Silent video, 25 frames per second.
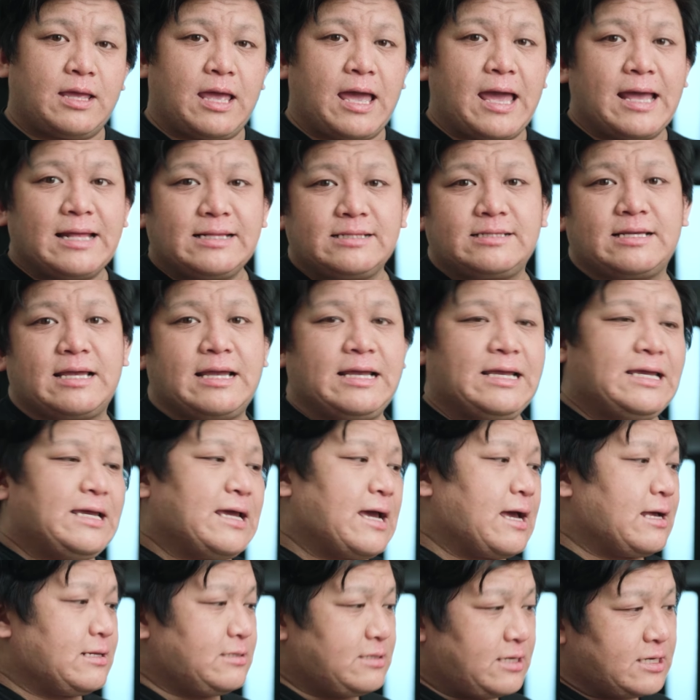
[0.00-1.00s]
And a
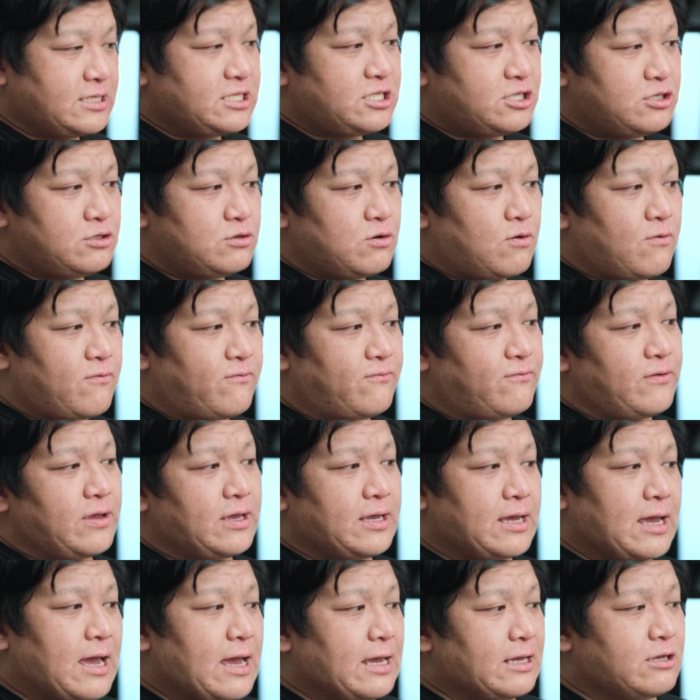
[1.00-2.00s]
additional
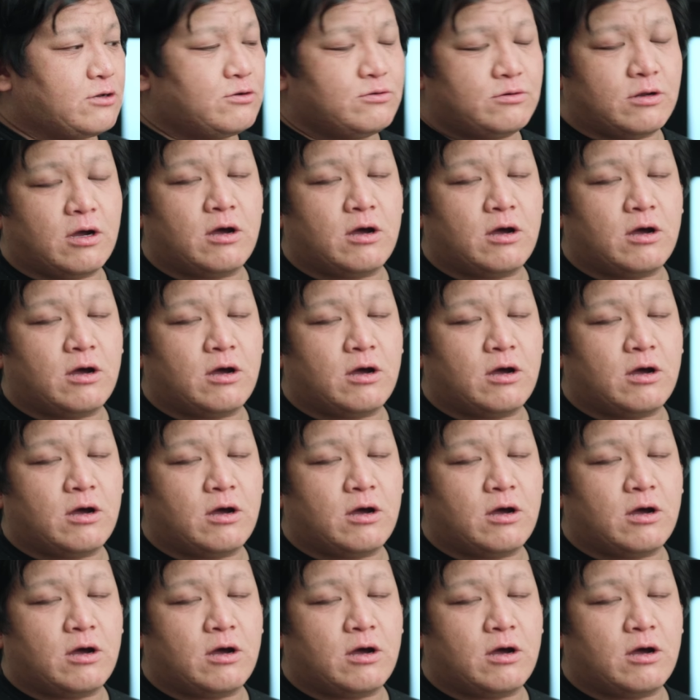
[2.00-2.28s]
thing I could